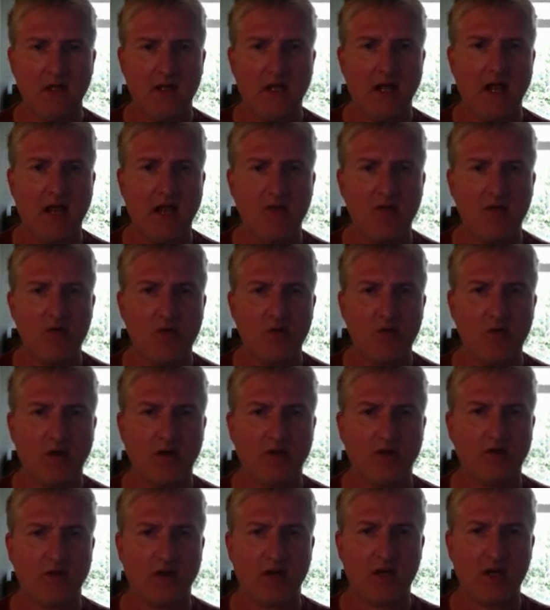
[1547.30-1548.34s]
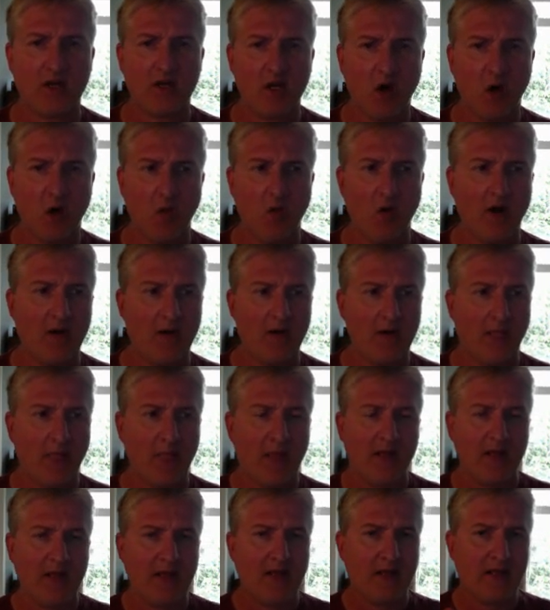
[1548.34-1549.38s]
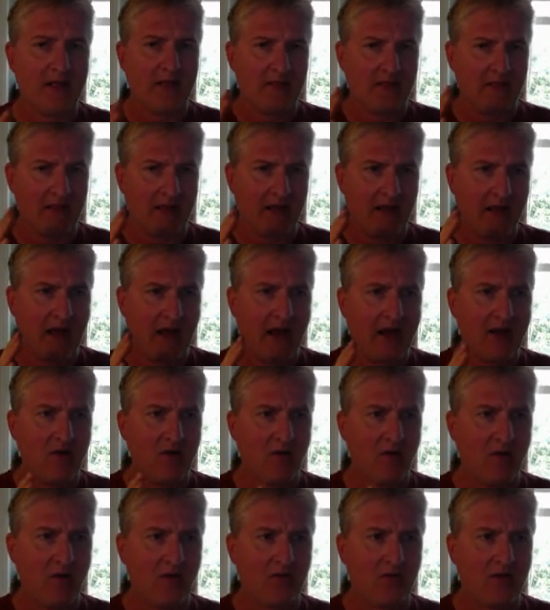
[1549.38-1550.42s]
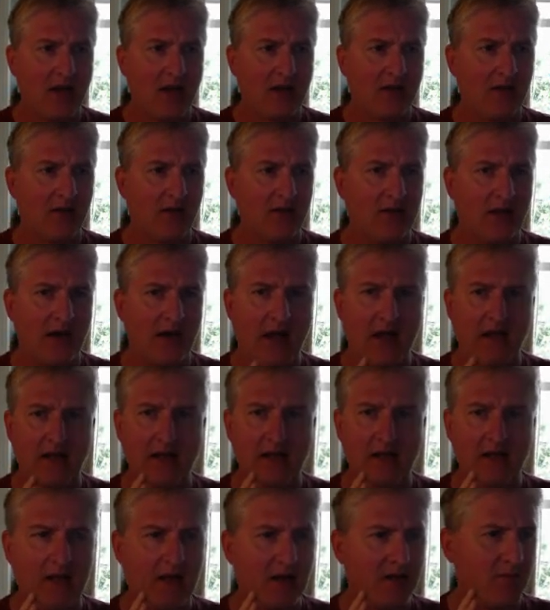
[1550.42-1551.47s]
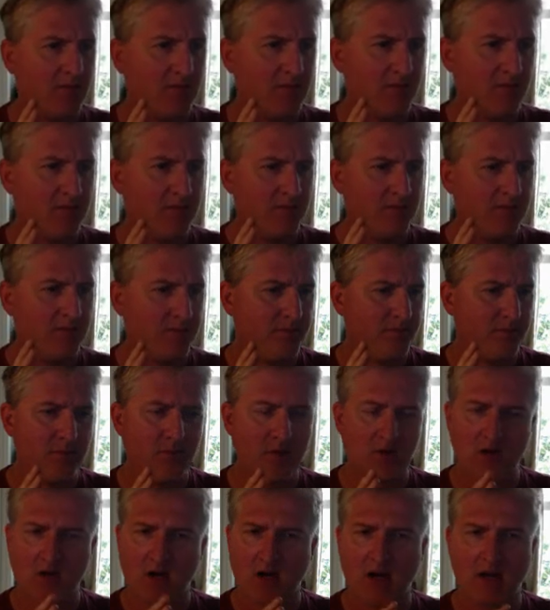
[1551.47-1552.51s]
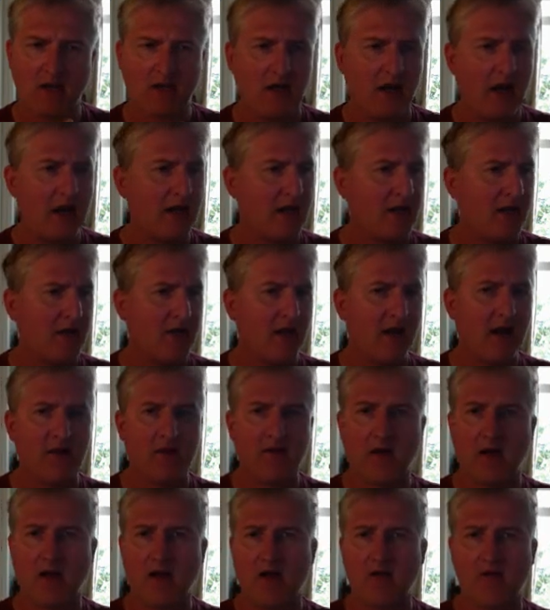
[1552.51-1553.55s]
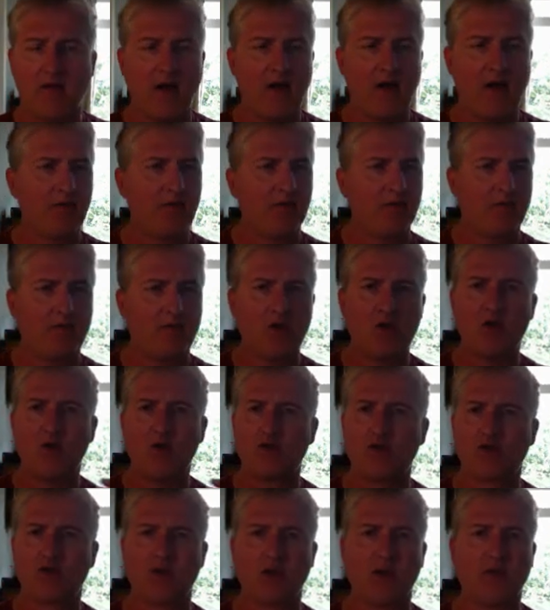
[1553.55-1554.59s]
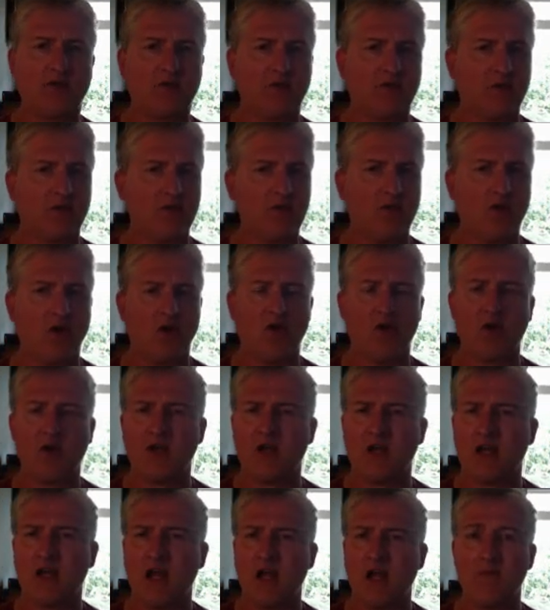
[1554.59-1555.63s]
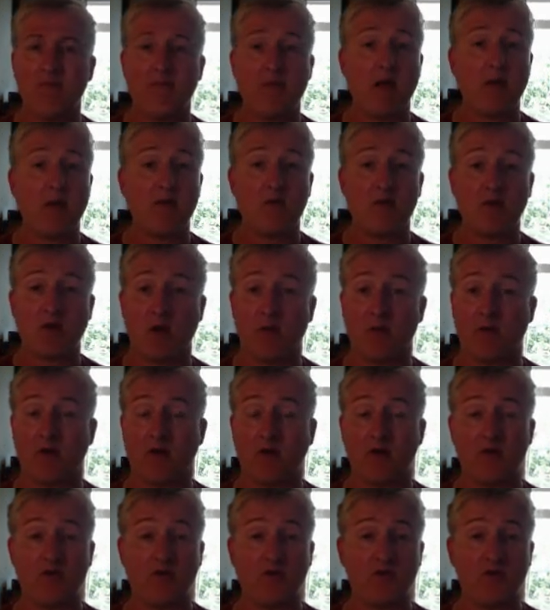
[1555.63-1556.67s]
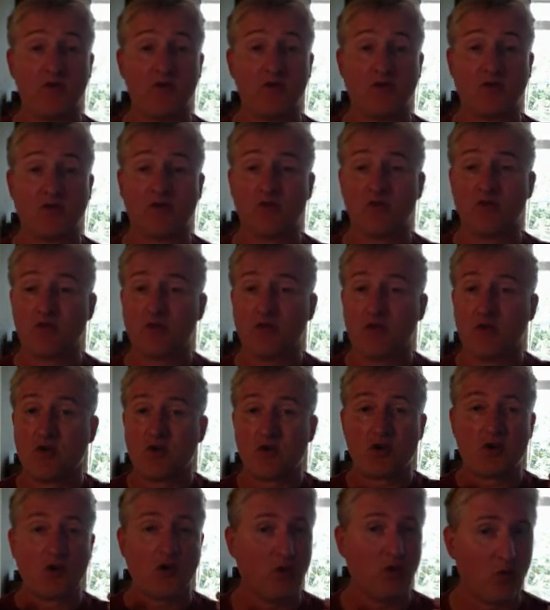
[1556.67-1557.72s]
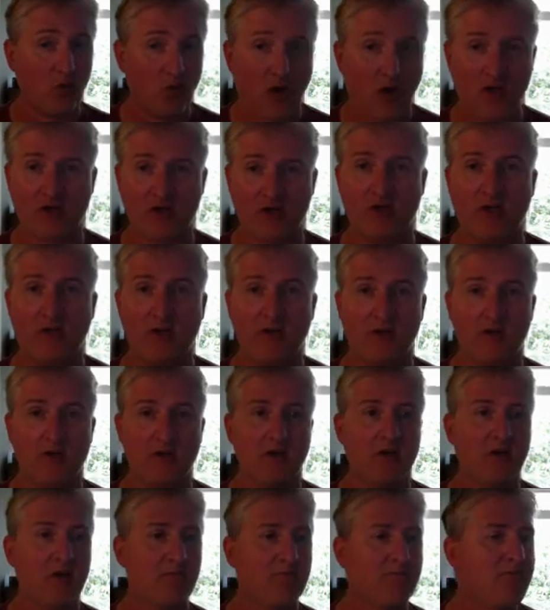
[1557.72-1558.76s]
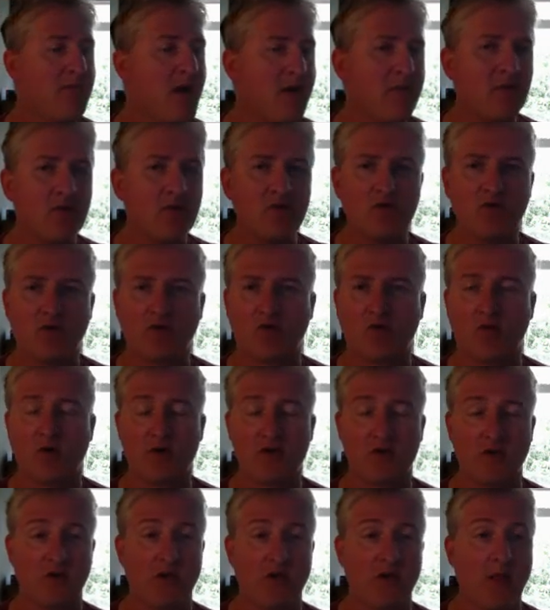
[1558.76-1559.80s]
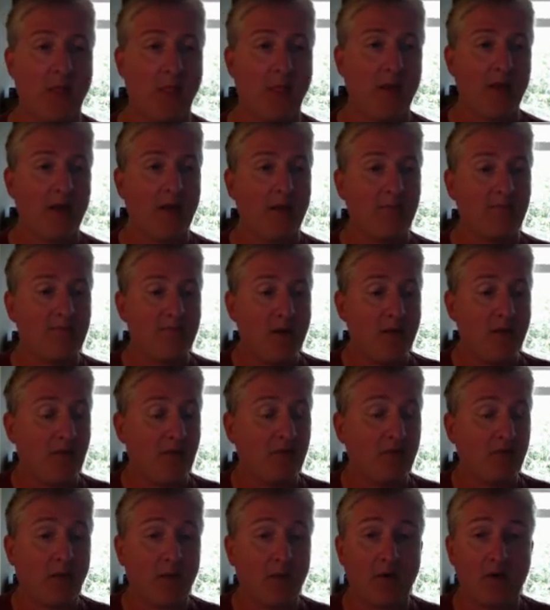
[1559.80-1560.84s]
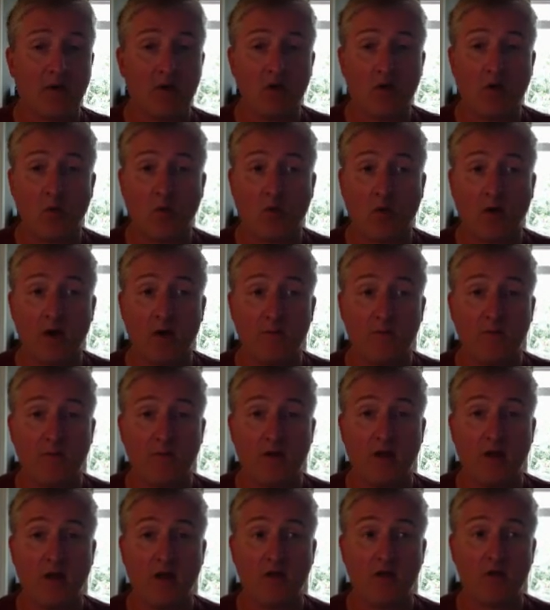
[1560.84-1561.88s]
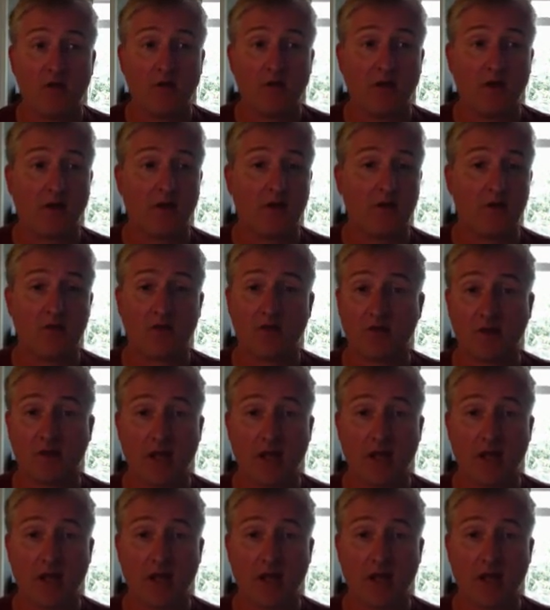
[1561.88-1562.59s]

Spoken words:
and you can say, you know what, I know exactly that I can get, I have this huge list, and maybe you come in here and you just crush it. Maybe you just crush it. Maybe you're somebody new, right? And you're like, just like